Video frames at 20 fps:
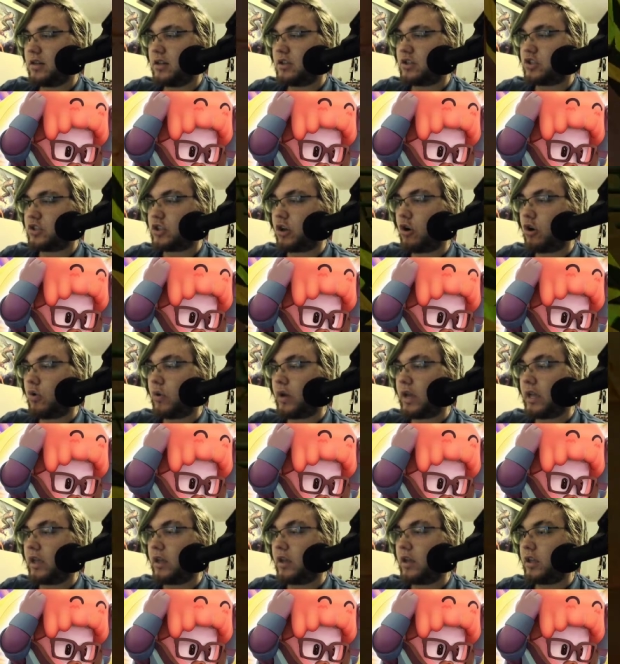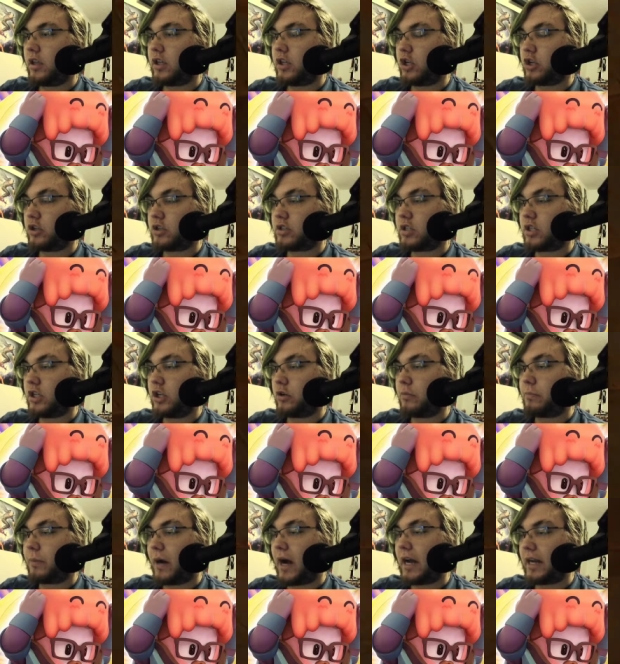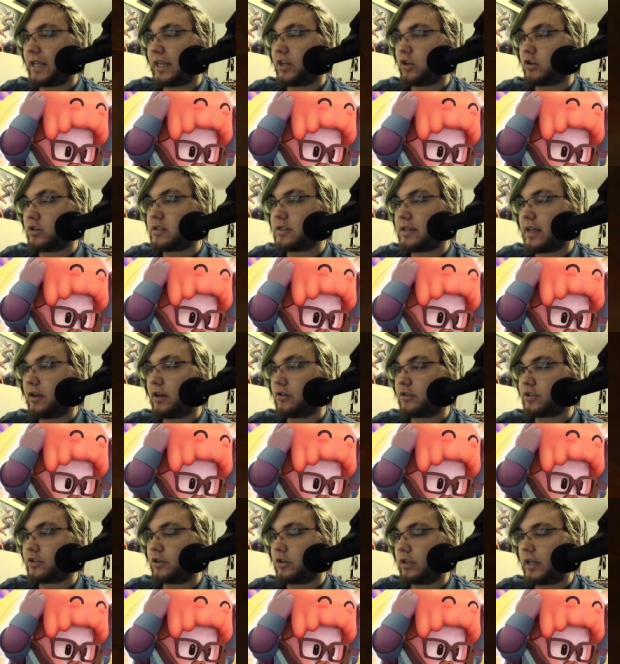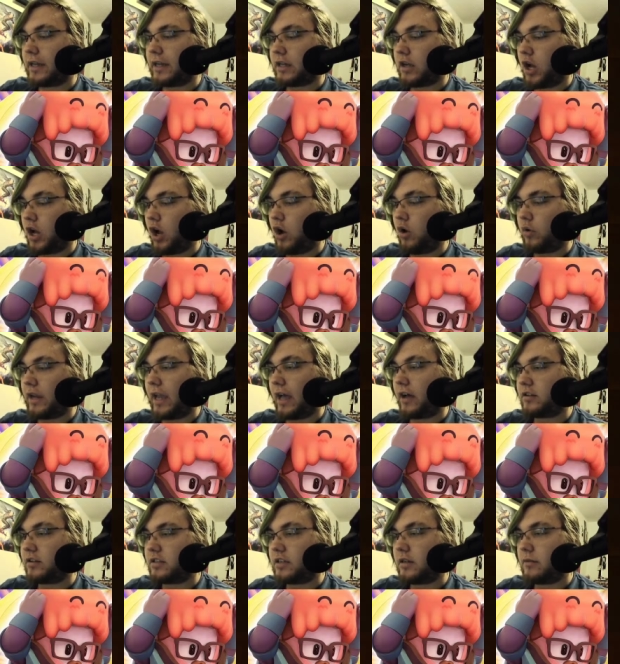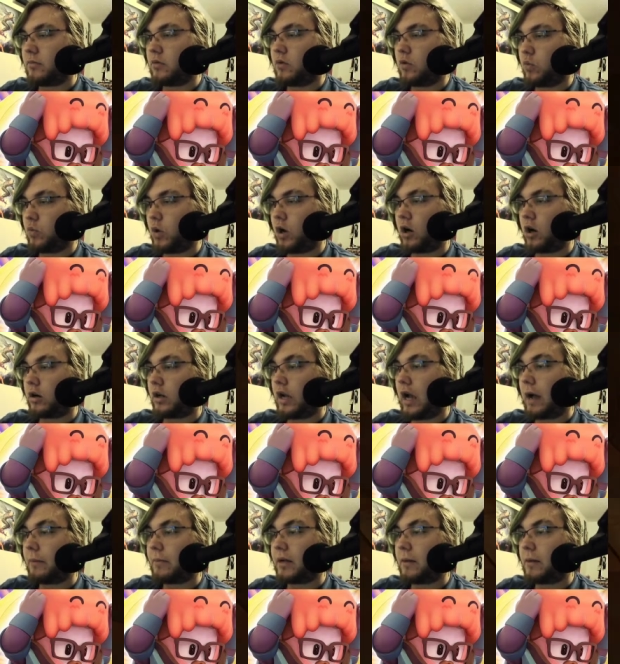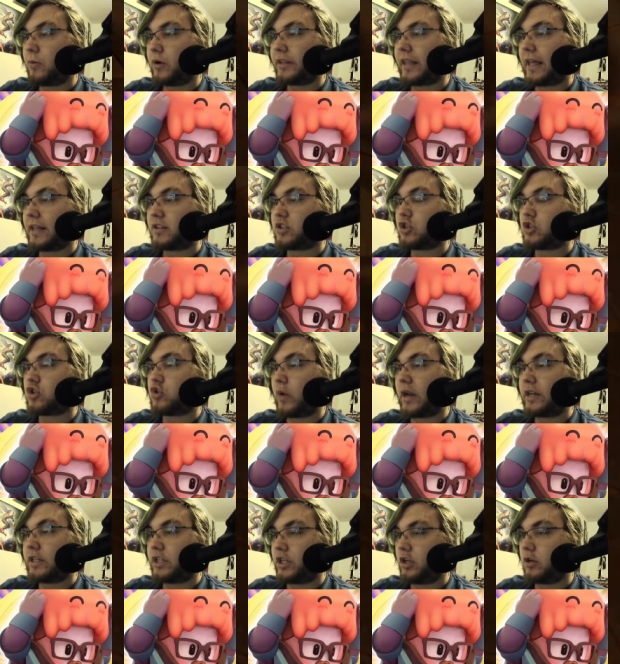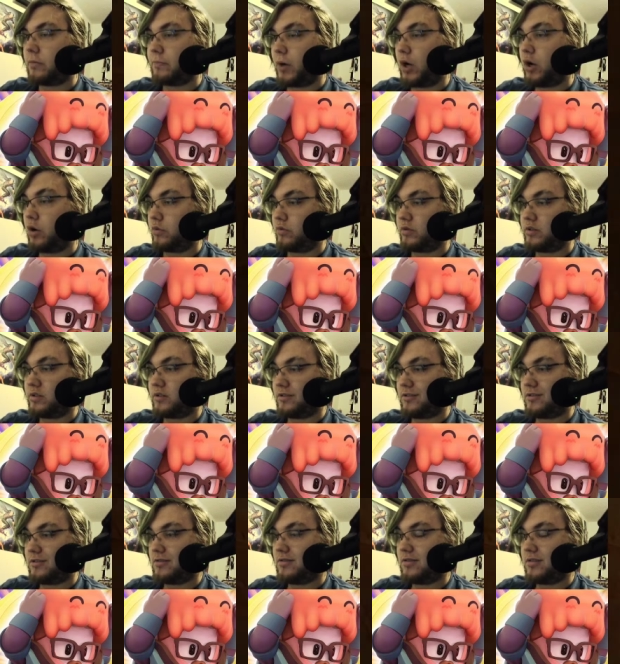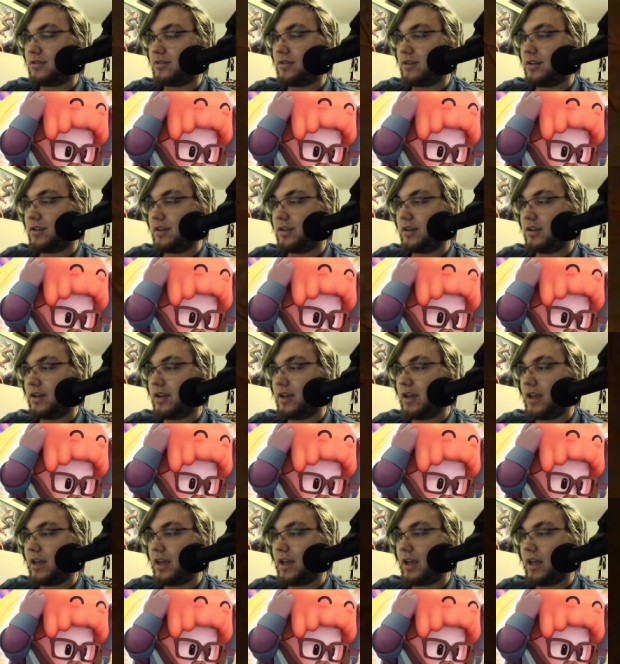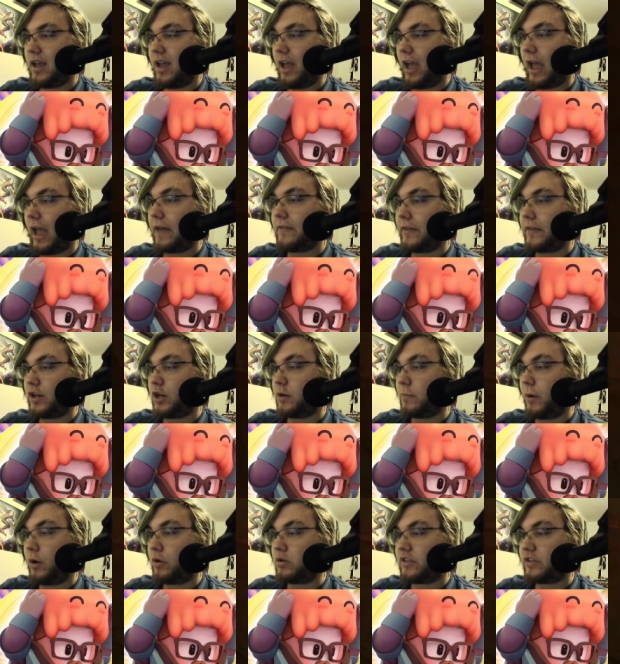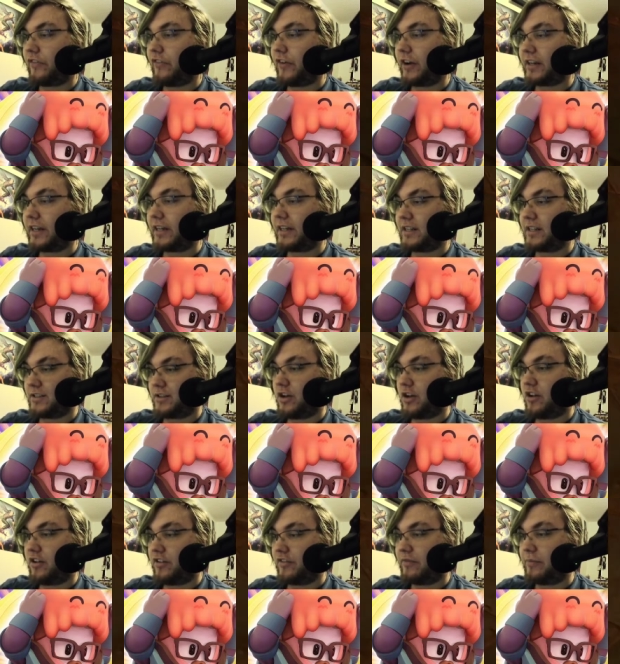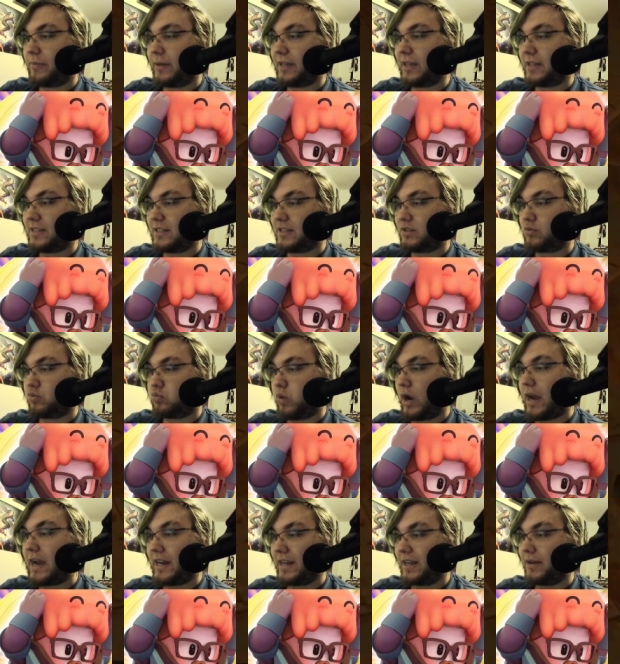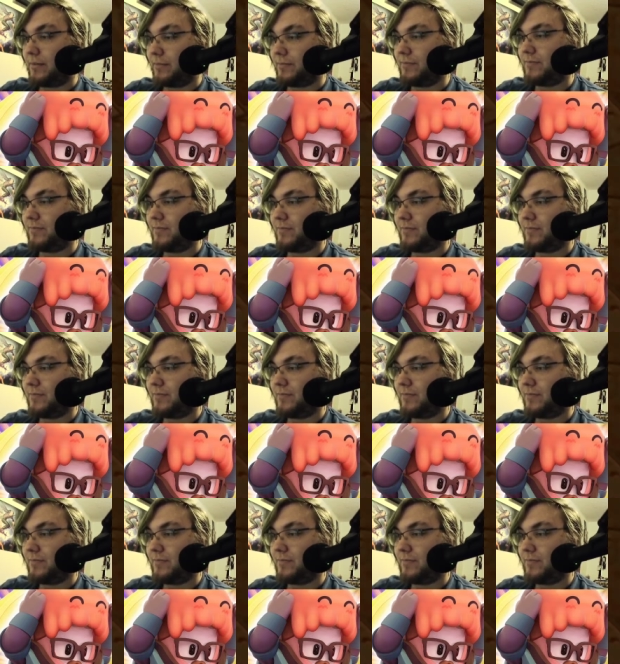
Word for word: So your your body, your cells are like, "Oh, calcium? Word. I'm going to bring that straight to your bones." And then your bones fucking dissolve because it's radium.